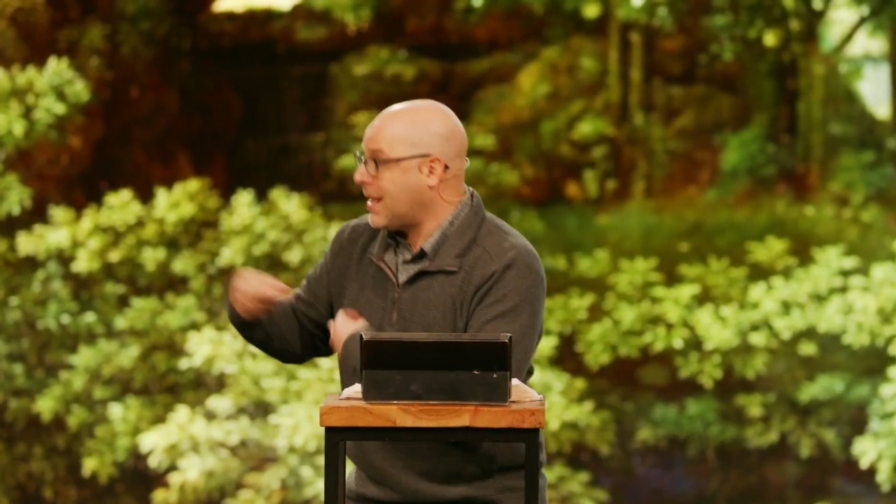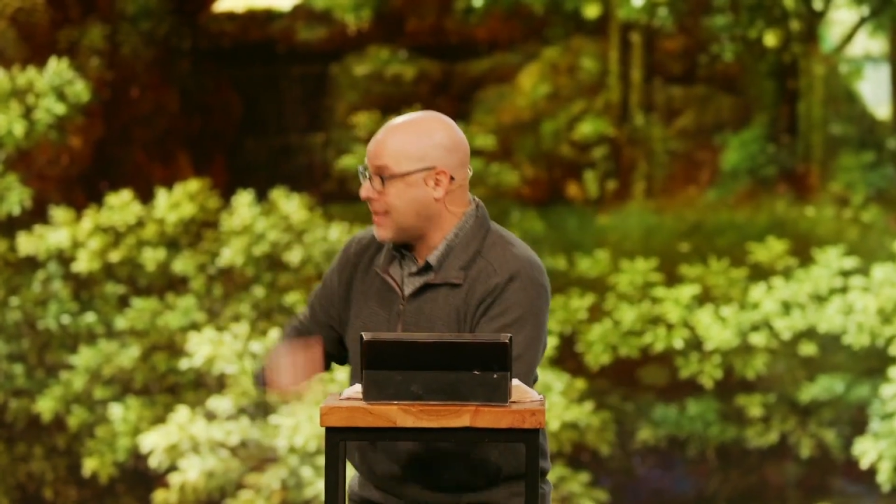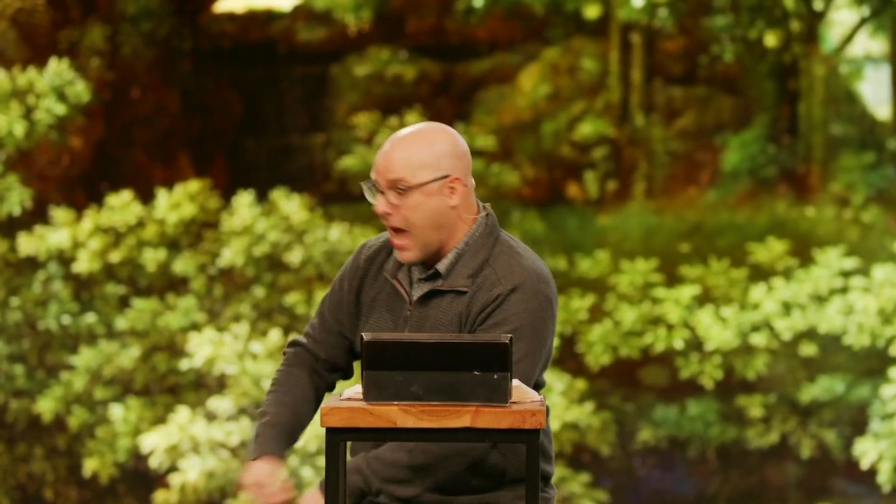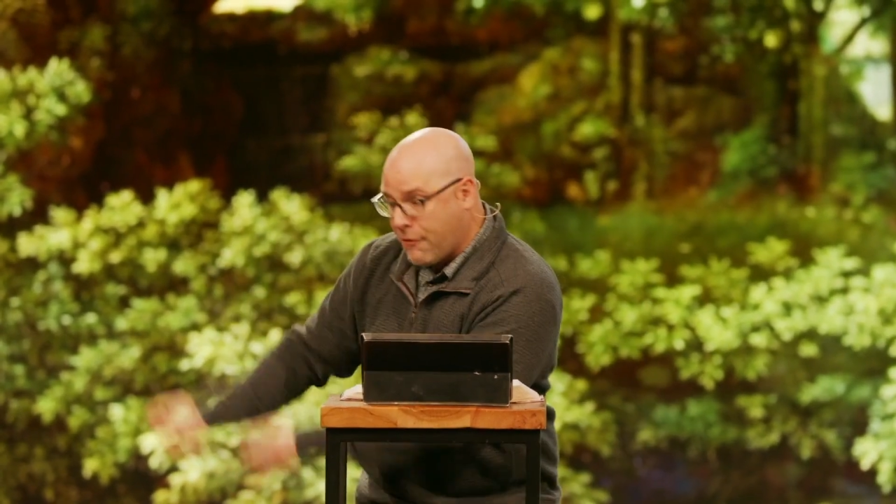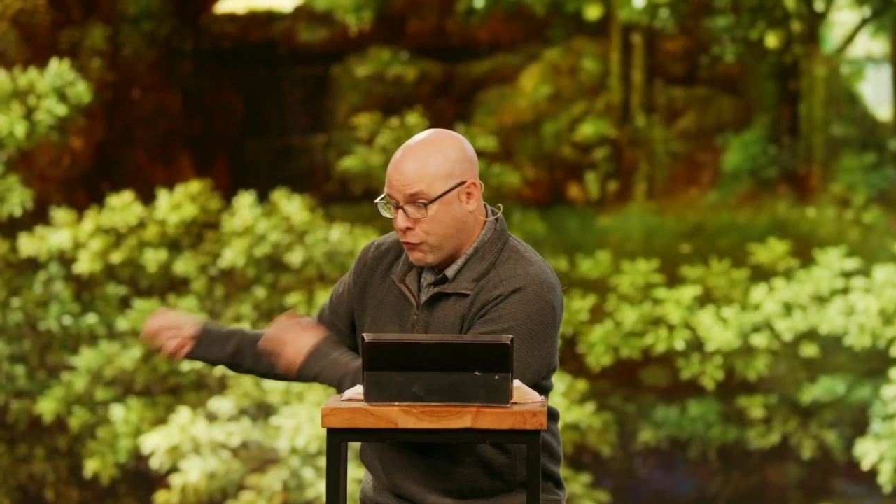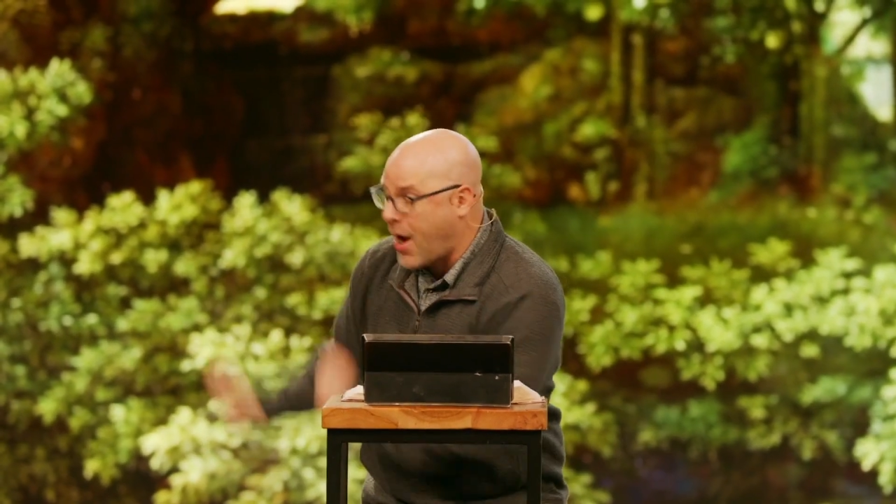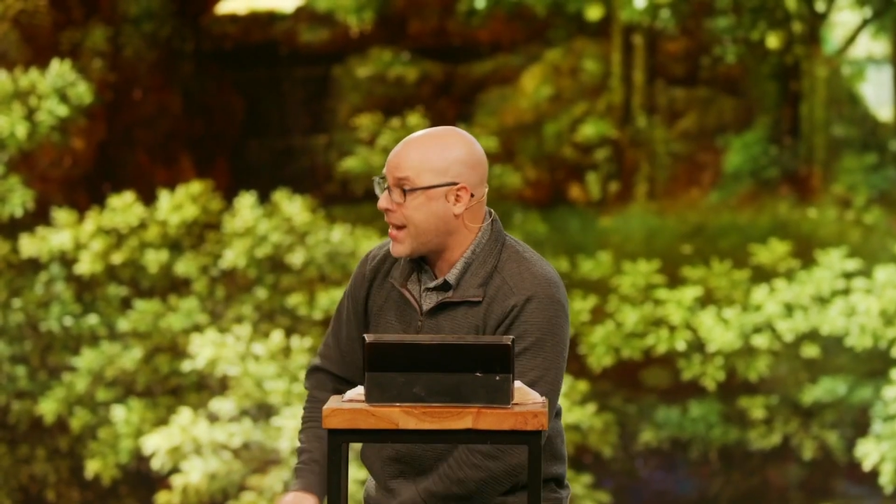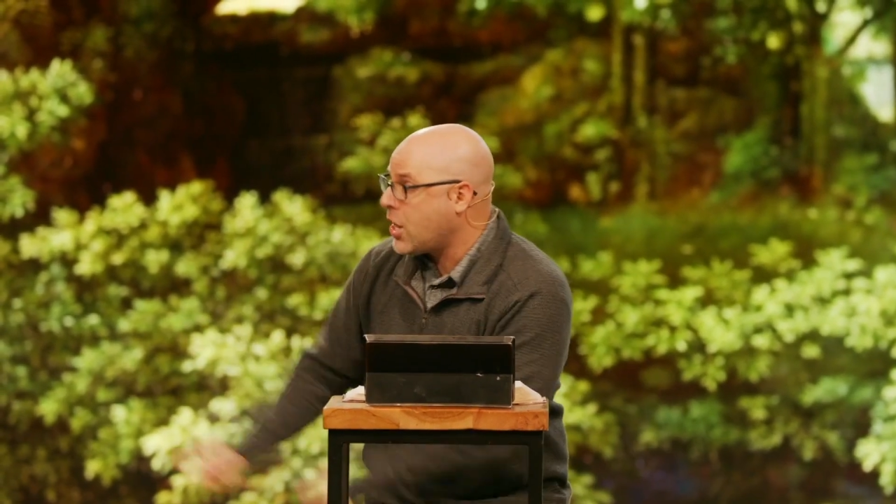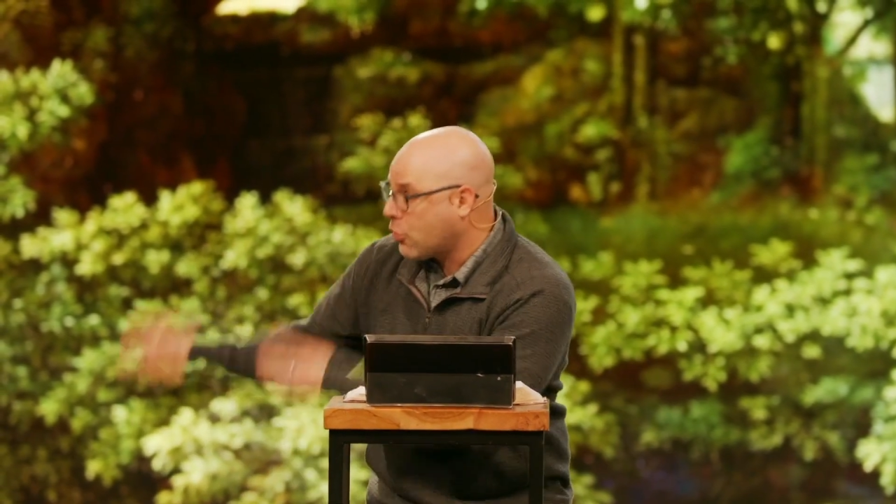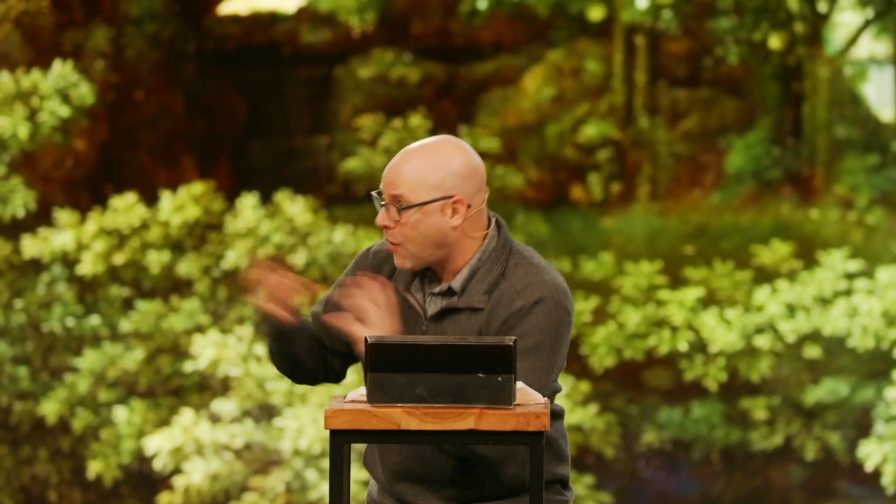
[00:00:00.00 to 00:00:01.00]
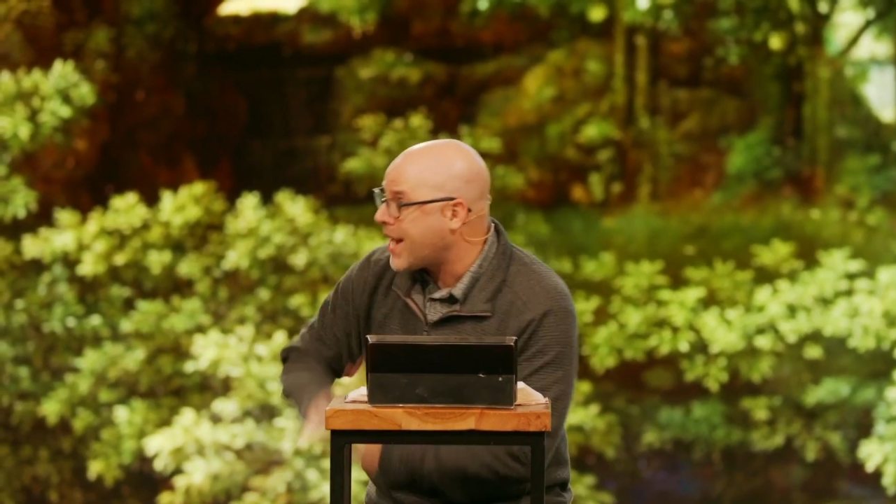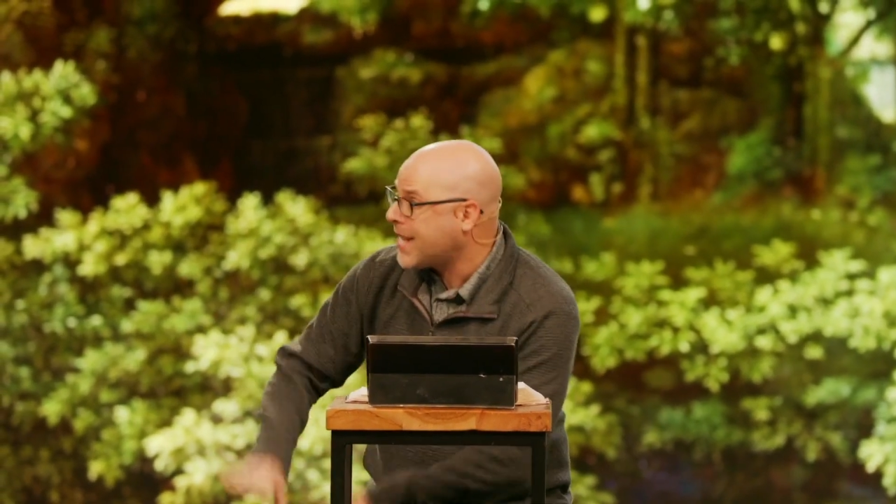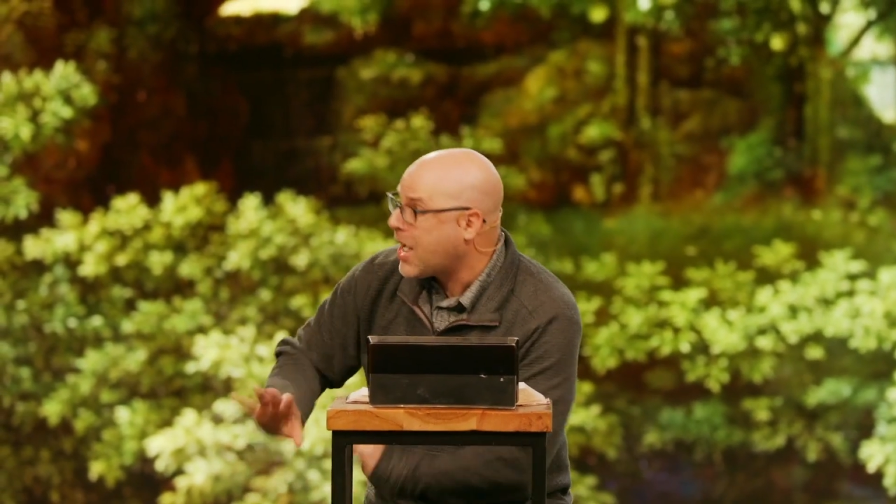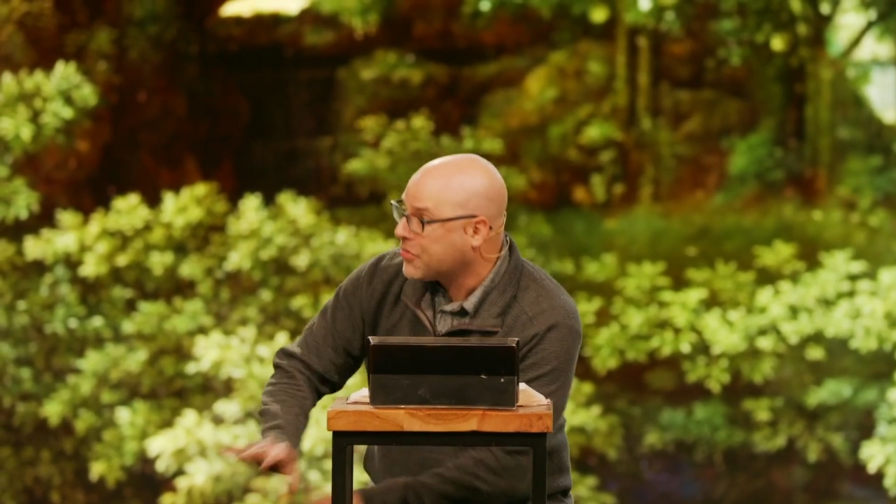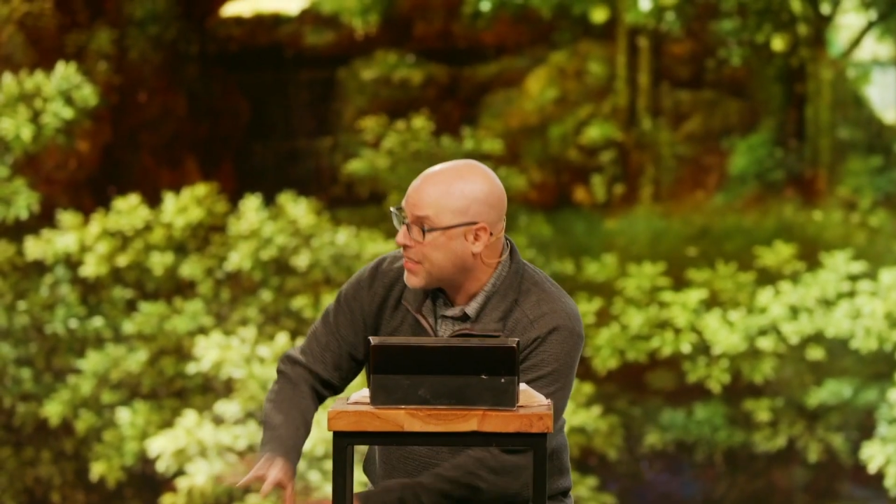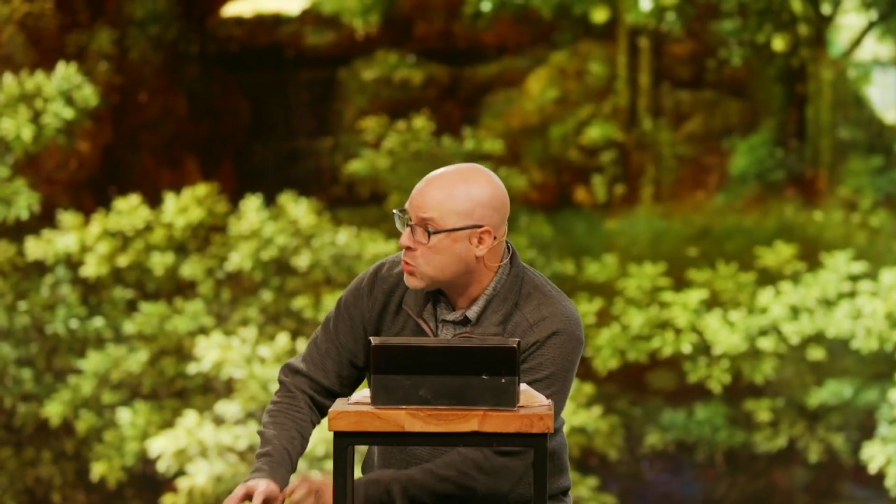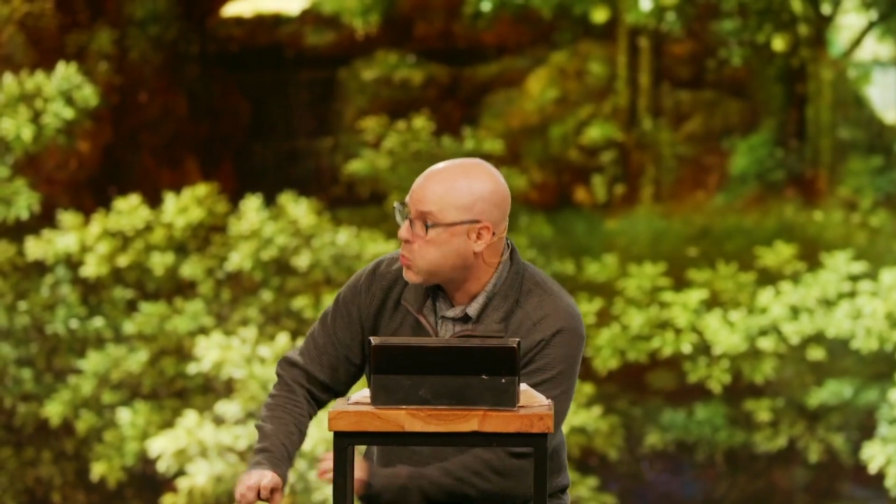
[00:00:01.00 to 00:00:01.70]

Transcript: life right here, right now, this